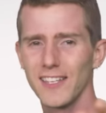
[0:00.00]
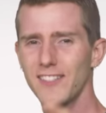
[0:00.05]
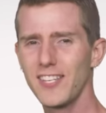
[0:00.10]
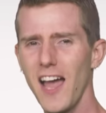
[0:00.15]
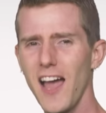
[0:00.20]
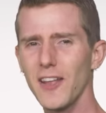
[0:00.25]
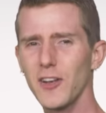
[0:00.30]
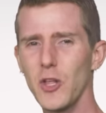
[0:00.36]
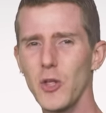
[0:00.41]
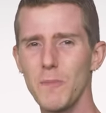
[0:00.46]

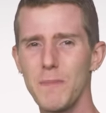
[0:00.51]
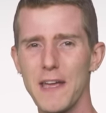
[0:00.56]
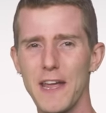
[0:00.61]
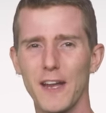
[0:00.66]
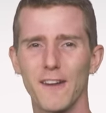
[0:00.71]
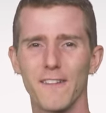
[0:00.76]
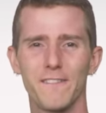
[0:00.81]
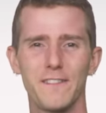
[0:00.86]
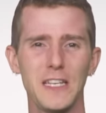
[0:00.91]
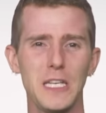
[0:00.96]
Tunnel
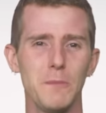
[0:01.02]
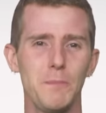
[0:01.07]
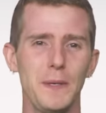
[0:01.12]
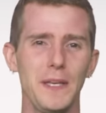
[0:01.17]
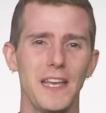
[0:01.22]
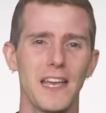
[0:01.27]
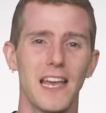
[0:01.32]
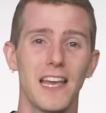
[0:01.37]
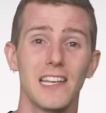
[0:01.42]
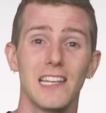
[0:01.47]
Bear
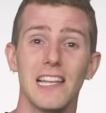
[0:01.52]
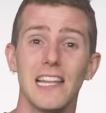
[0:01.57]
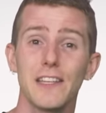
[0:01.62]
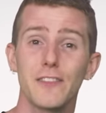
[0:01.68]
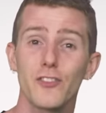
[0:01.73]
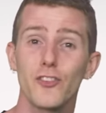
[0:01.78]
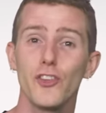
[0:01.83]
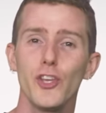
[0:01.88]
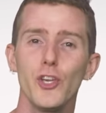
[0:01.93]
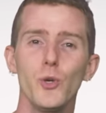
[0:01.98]
VPN
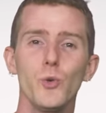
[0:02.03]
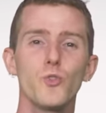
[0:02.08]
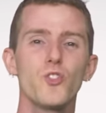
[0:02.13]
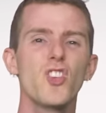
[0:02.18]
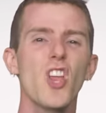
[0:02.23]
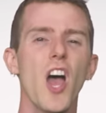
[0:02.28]
lets you